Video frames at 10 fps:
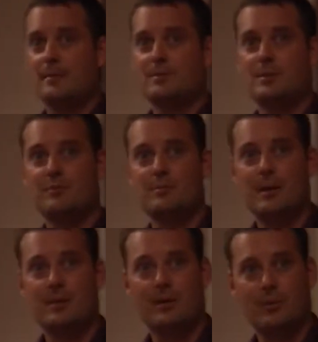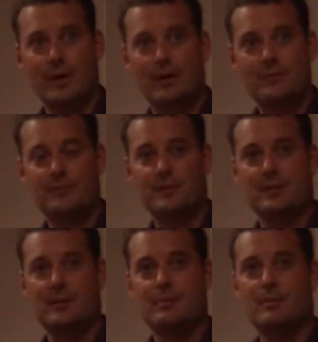Some of you may be aware of
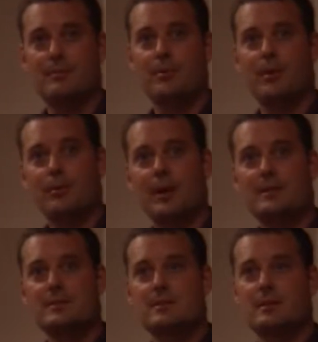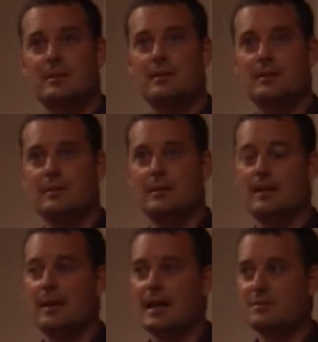the progress in
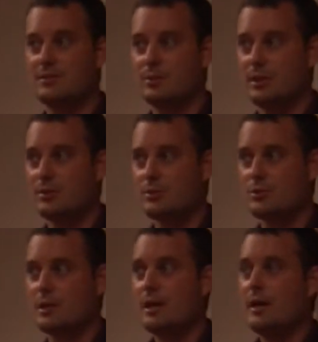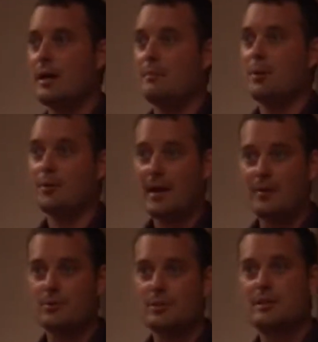the last few years. Both
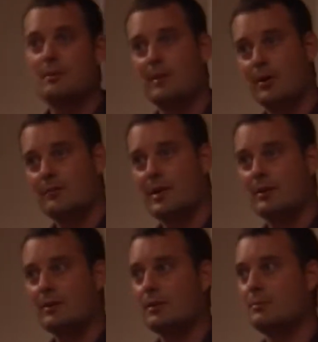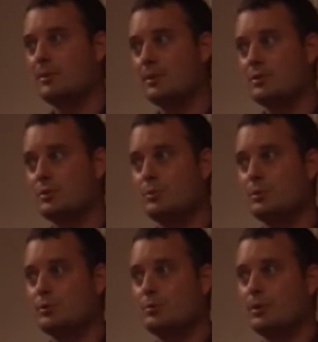Heatherton and Maryvale Community
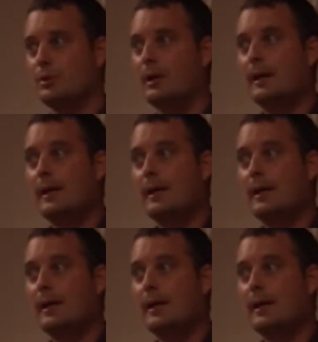Schools were